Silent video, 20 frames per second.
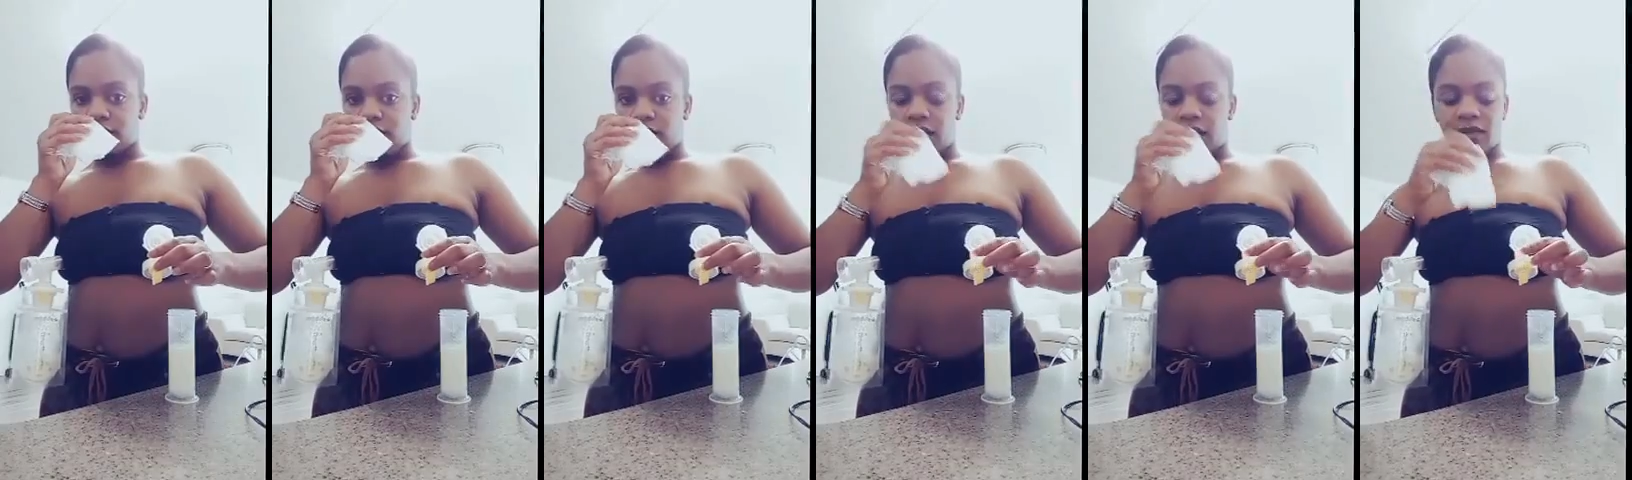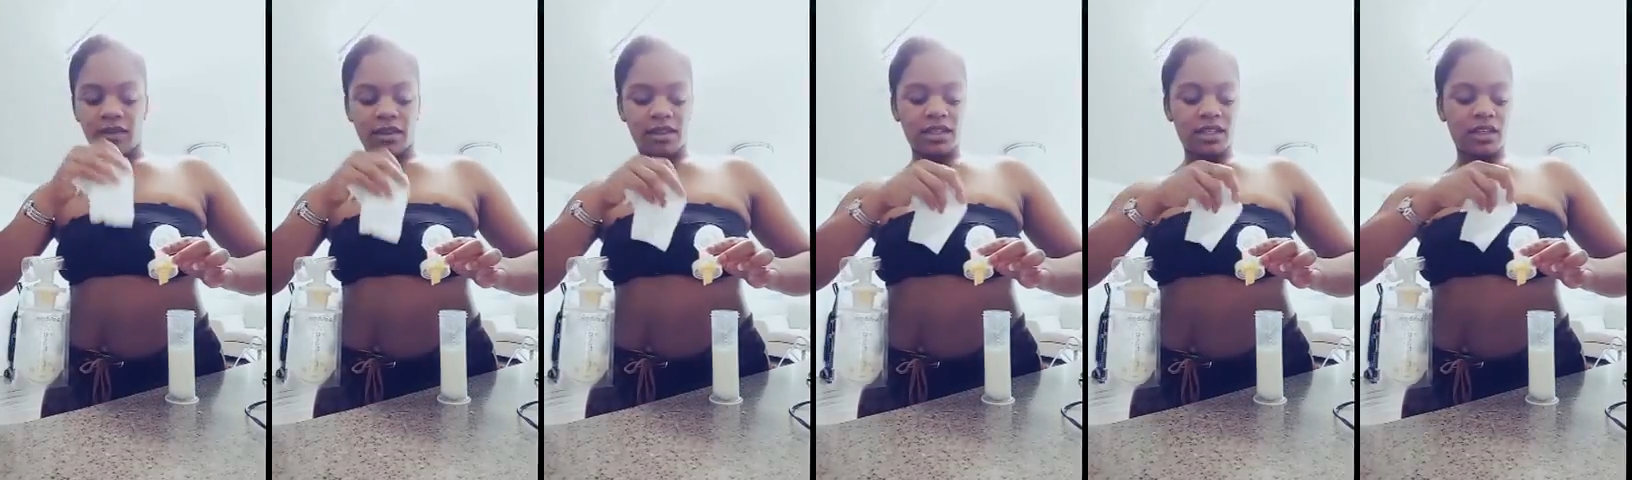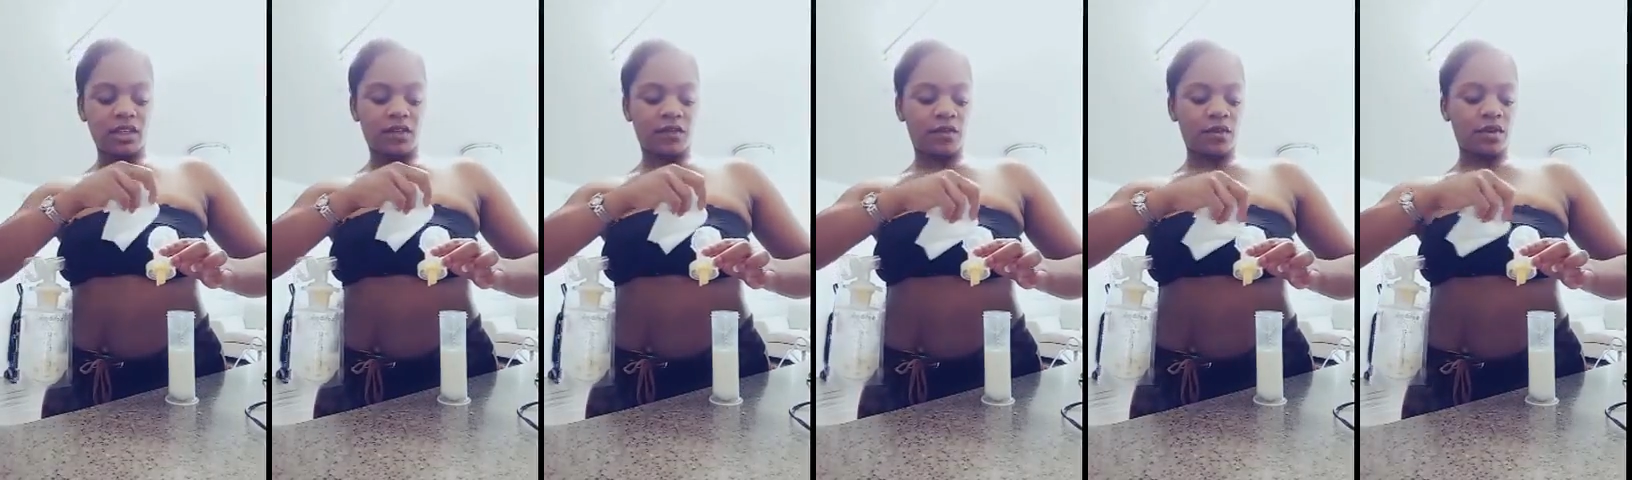And this
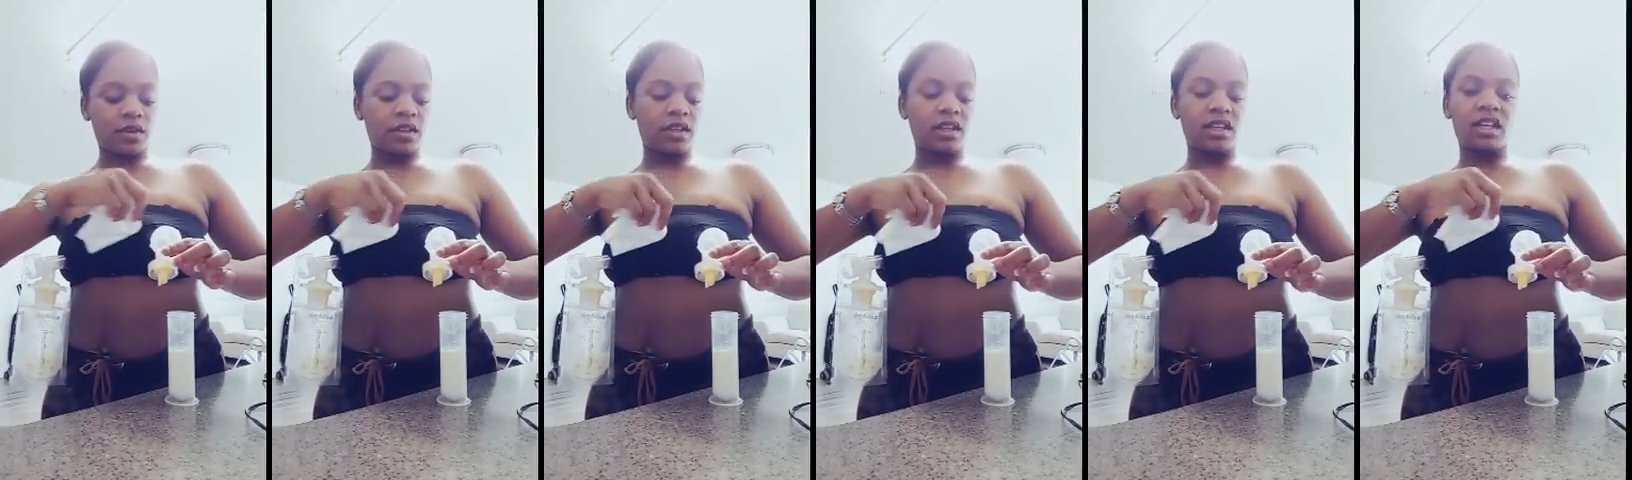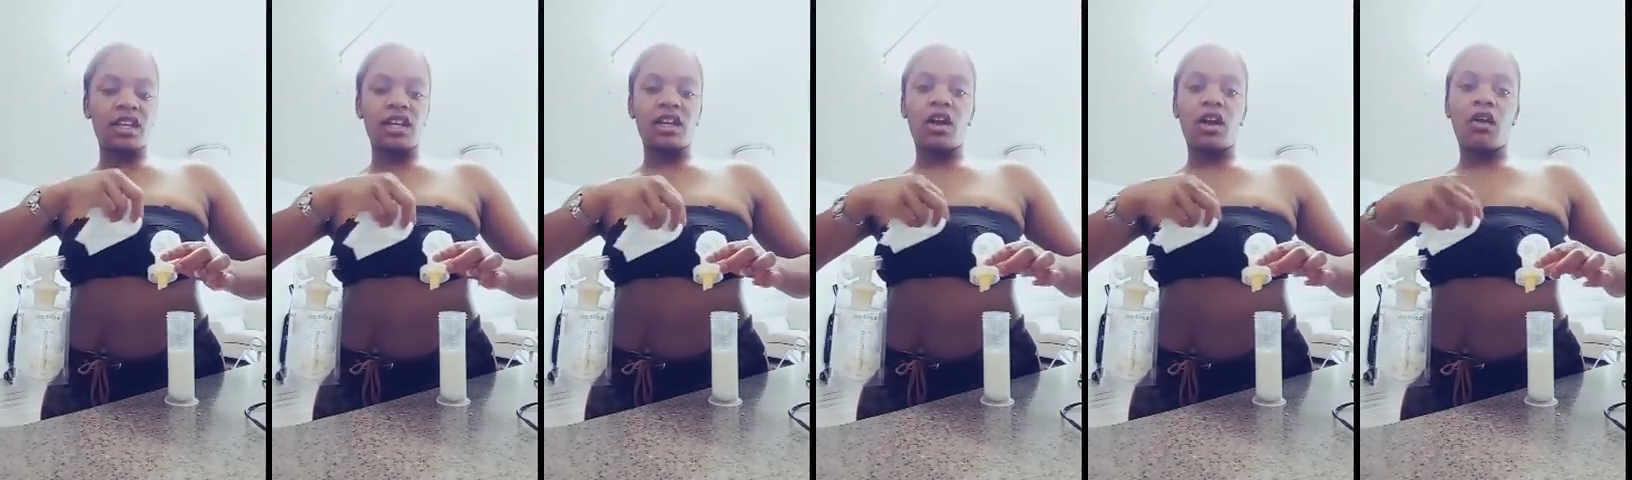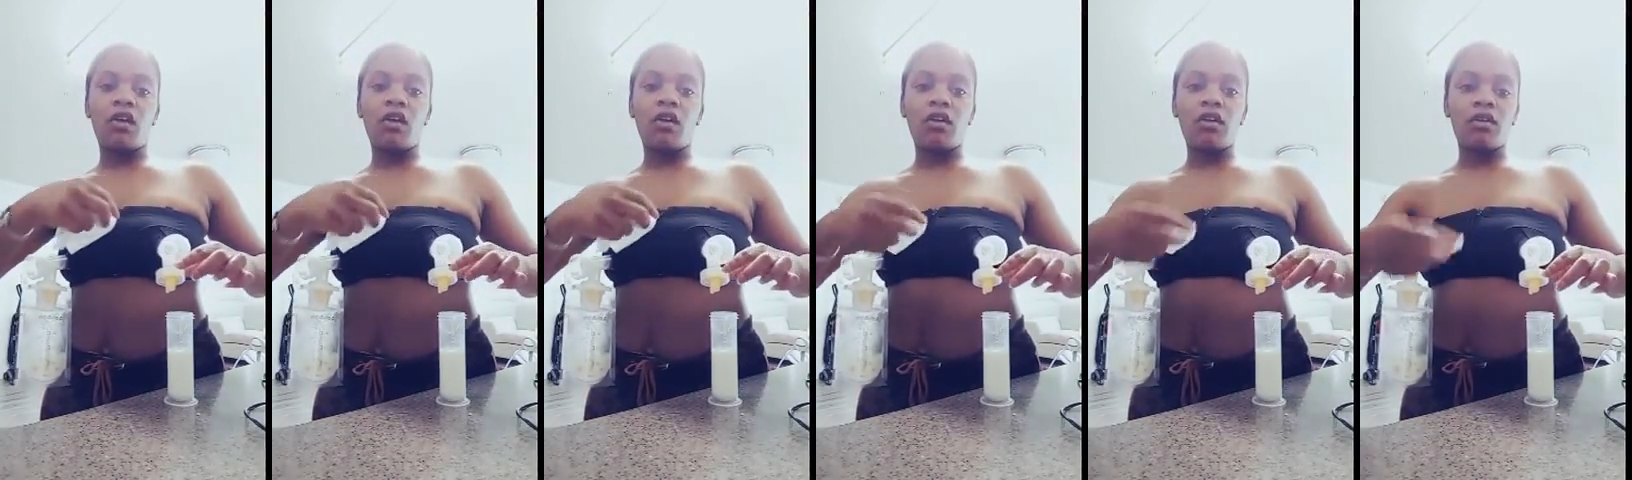is for cleaning
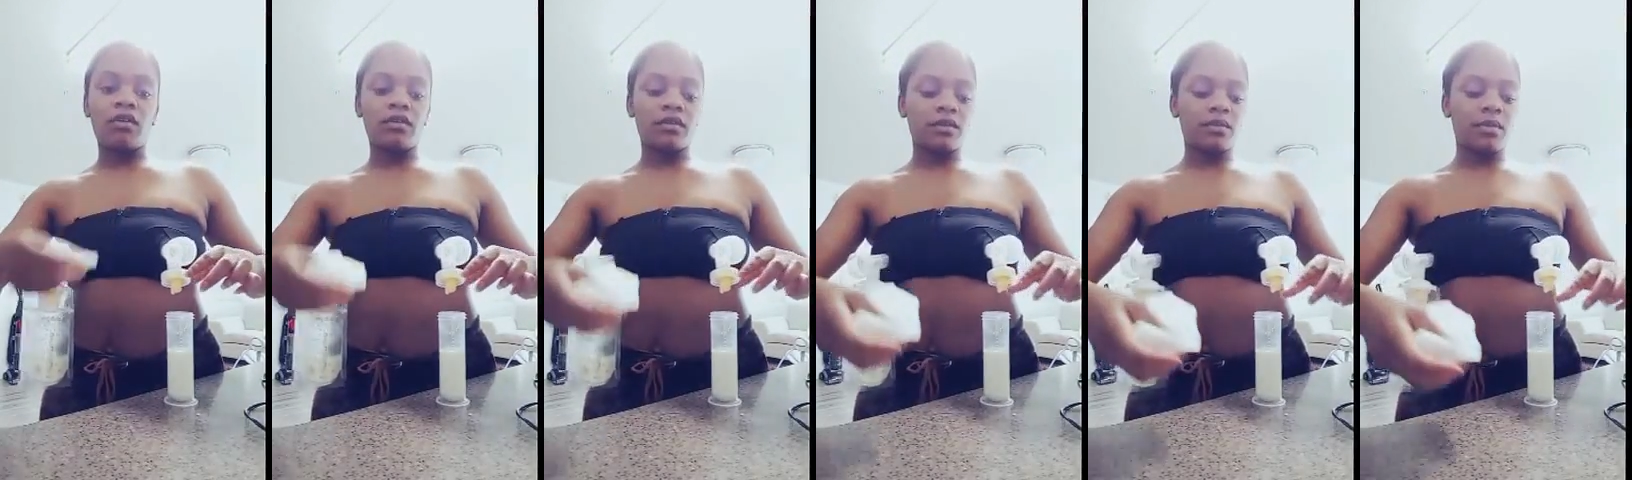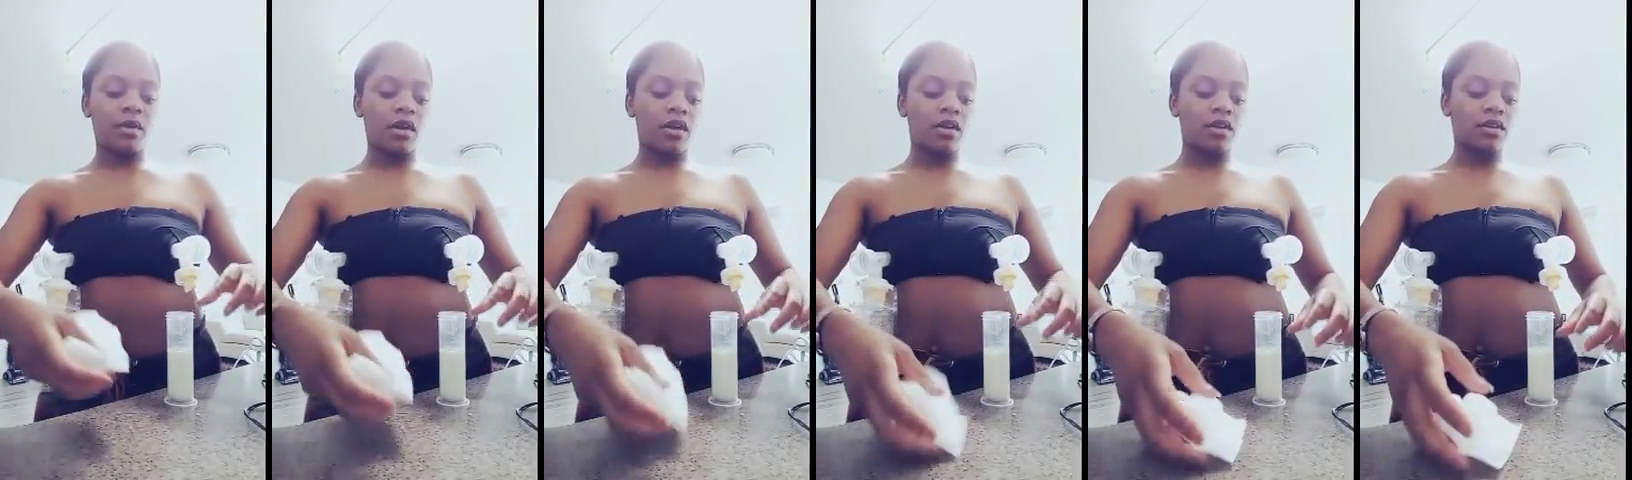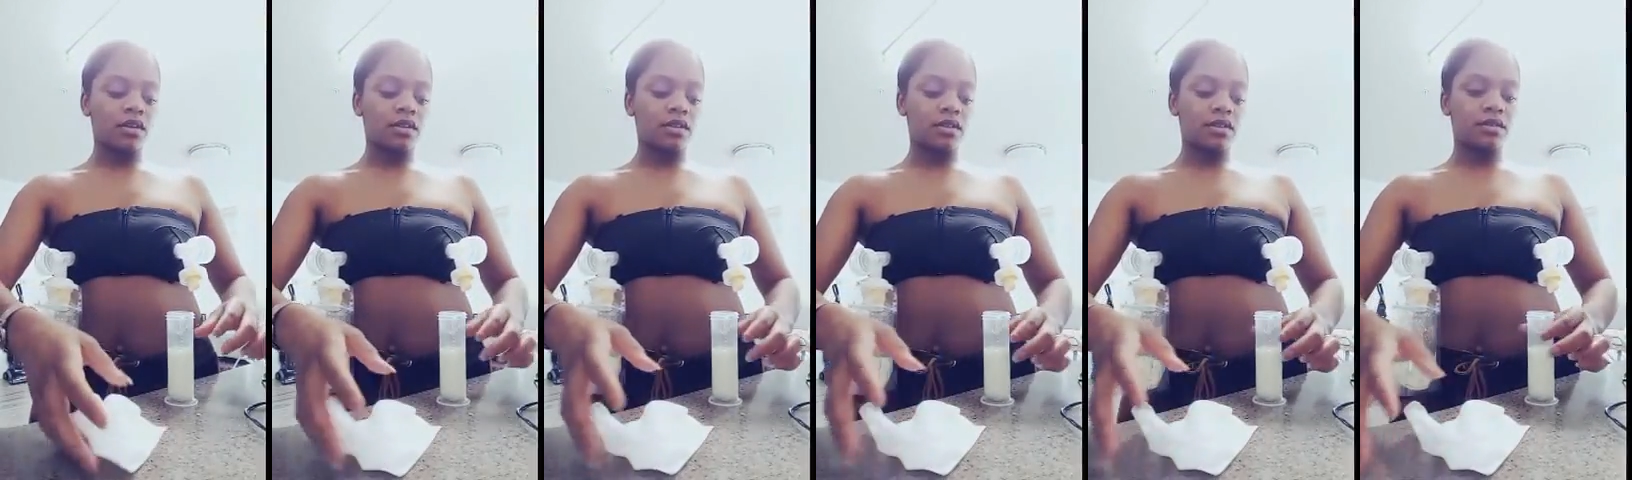all the
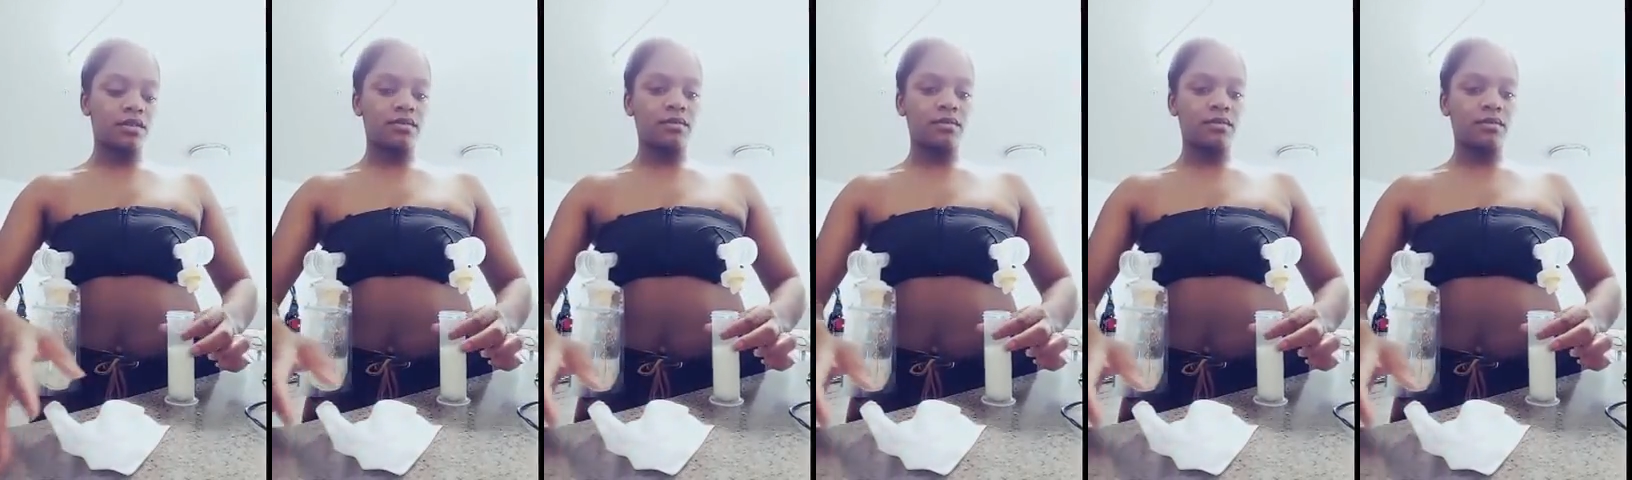parts.